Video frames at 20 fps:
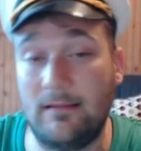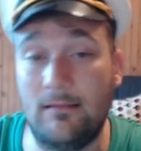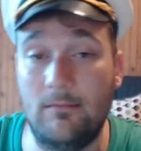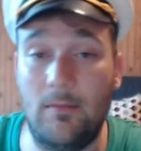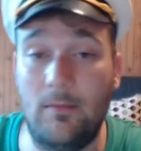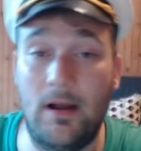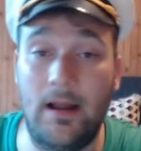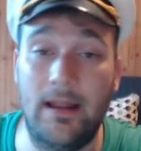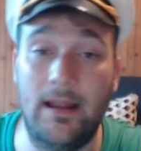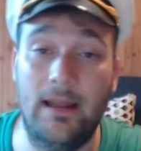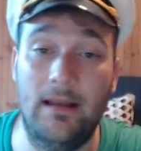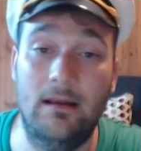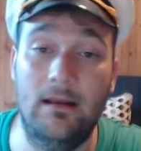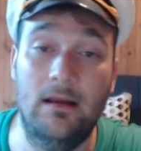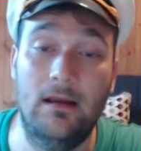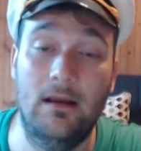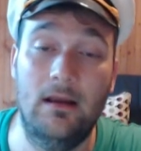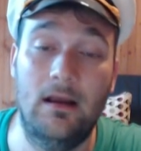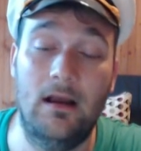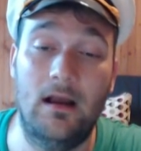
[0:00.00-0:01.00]
by it.
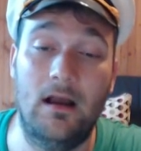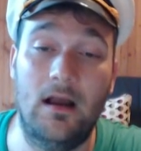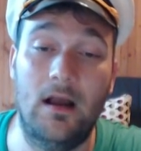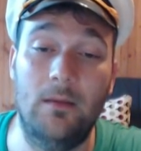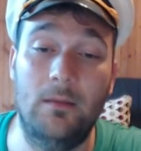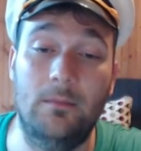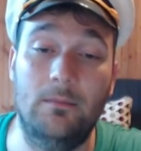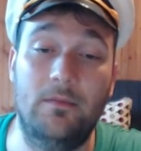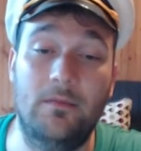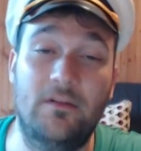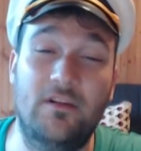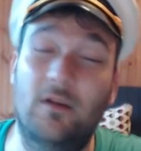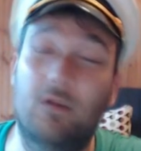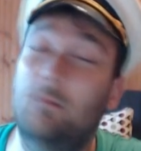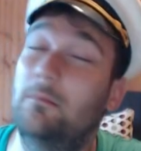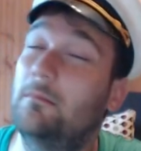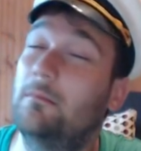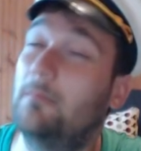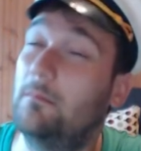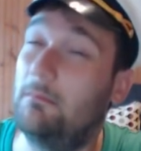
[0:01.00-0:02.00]

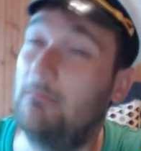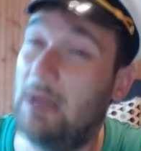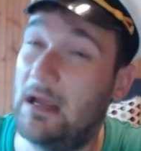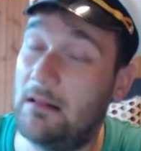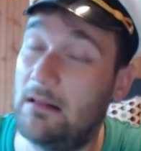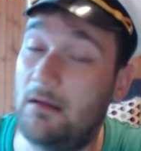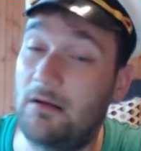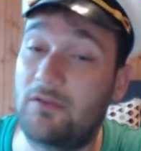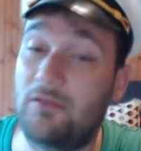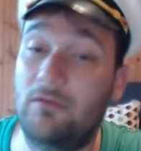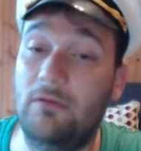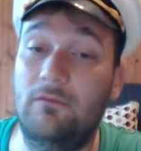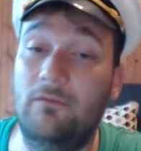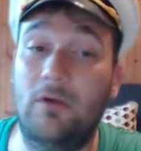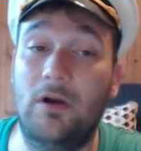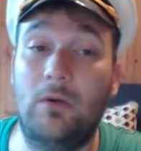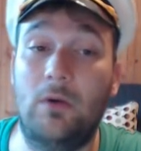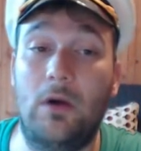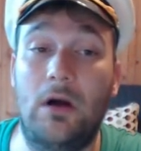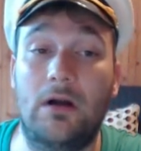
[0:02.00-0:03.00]
Some Handlocks run
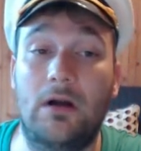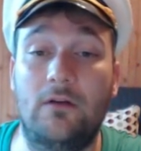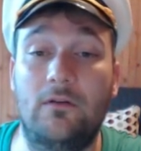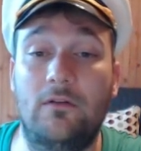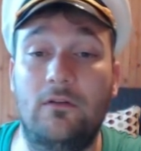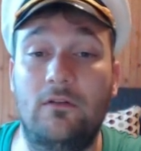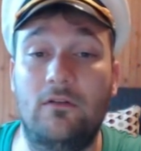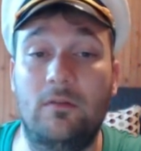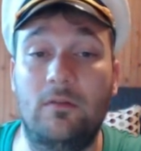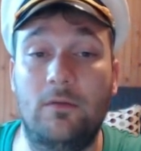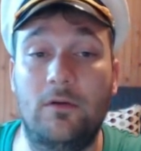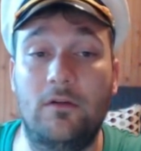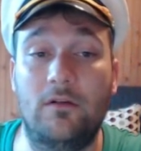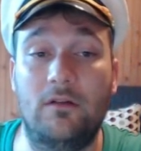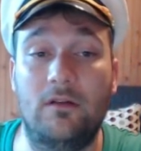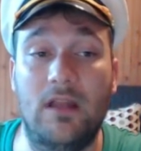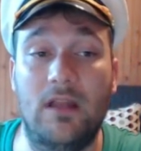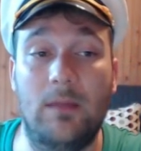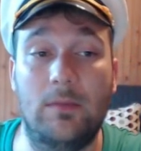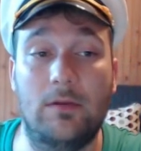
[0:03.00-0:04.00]
Voidwalkers just to push the
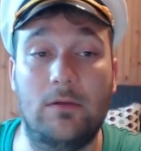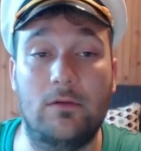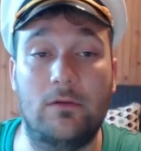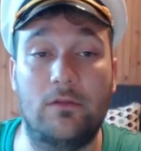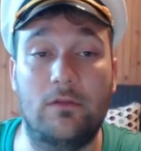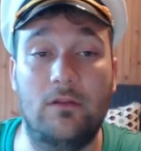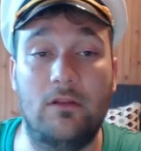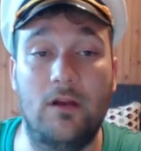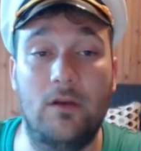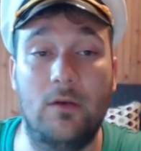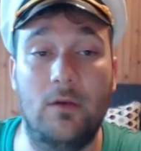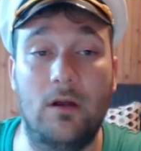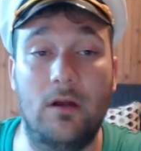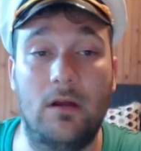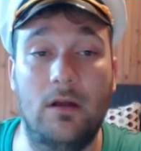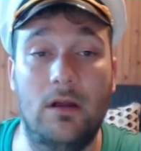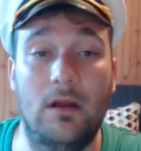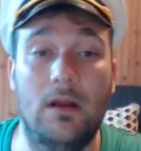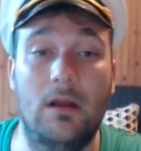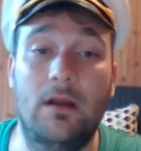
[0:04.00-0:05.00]
game a little slower.
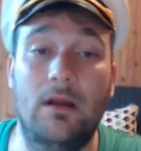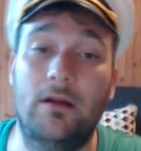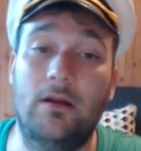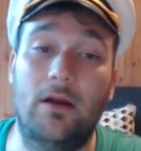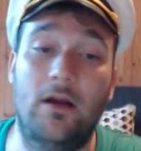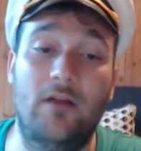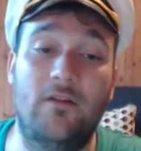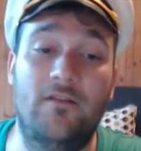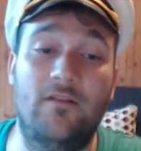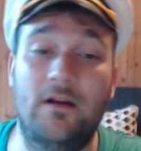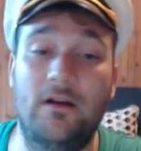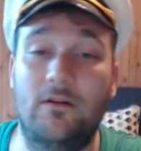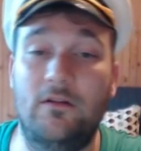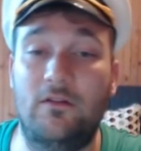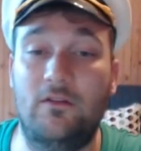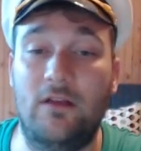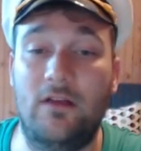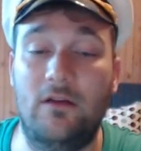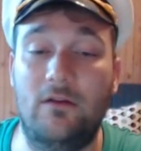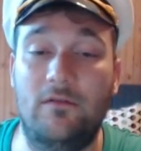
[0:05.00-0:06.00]
Your Hellfires, your
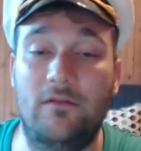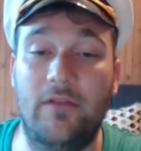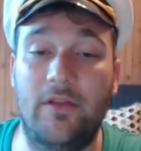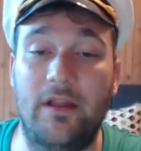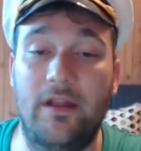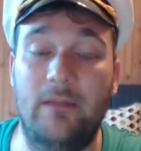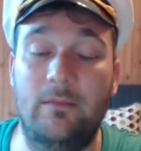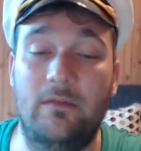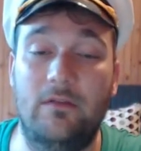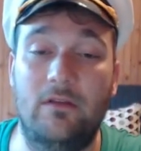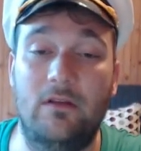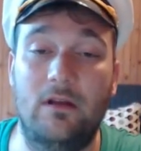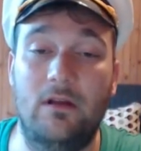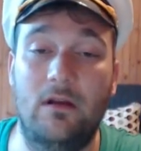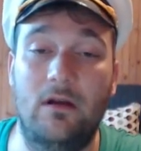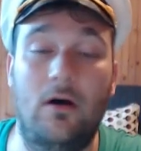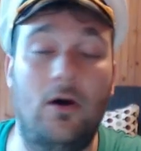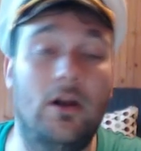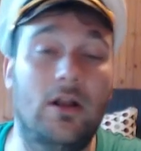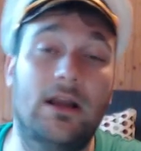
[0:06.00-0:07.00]
Shadow Flames,
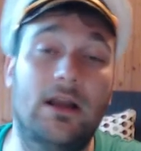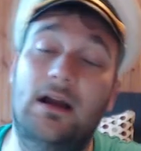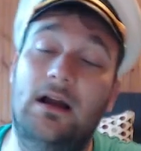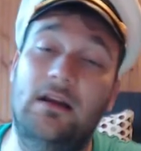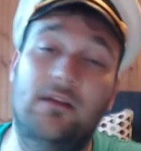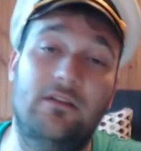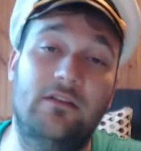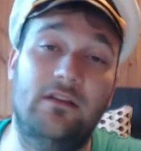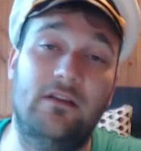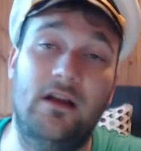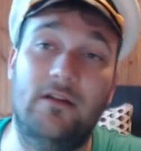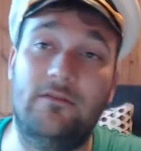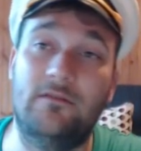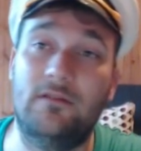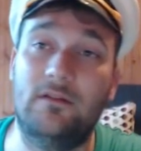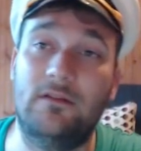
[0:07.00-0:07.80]
all that kind of stuff.